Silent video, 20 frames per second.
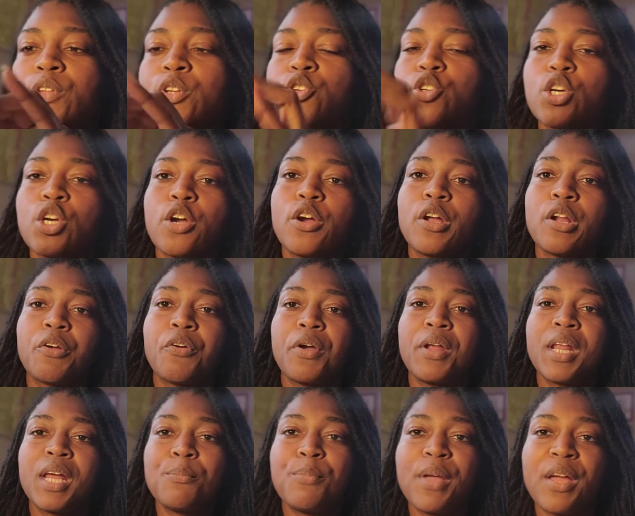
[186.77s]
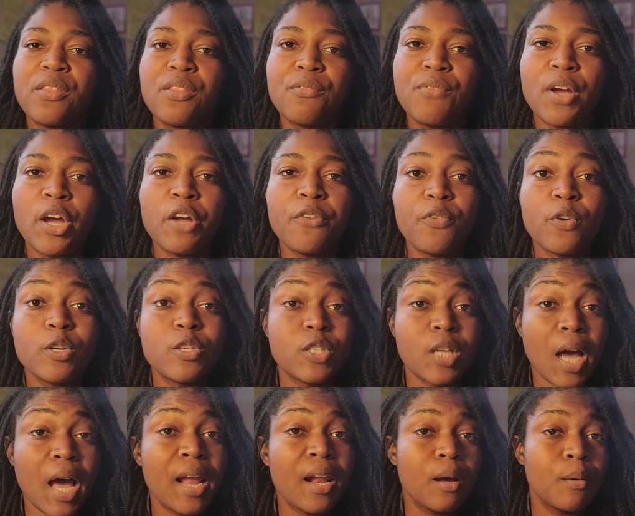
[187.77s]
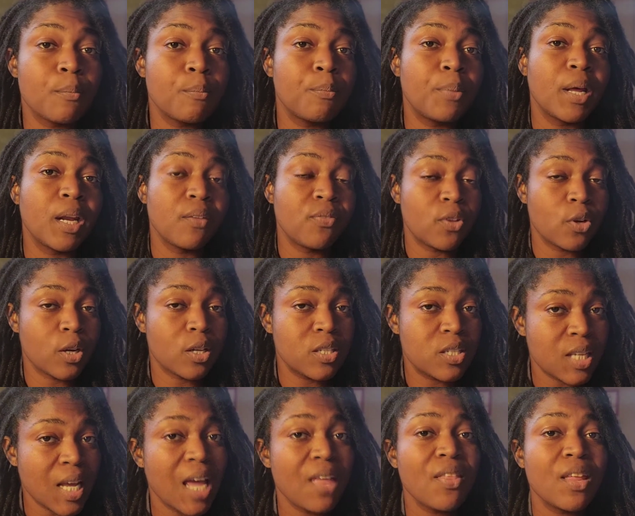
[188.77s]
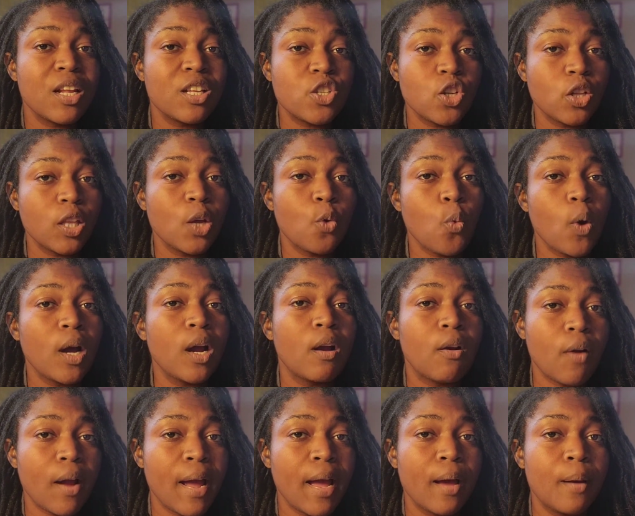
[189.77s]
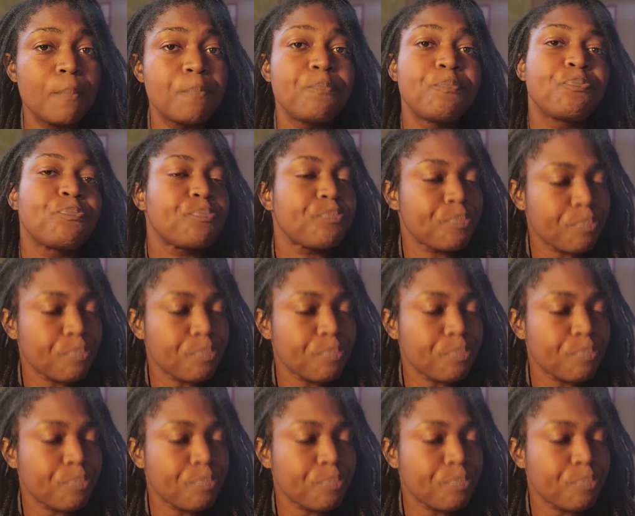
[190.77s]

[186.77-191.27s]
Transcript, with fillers: the sugar ingredient being the very first item. But if they're saying that it's only one gram,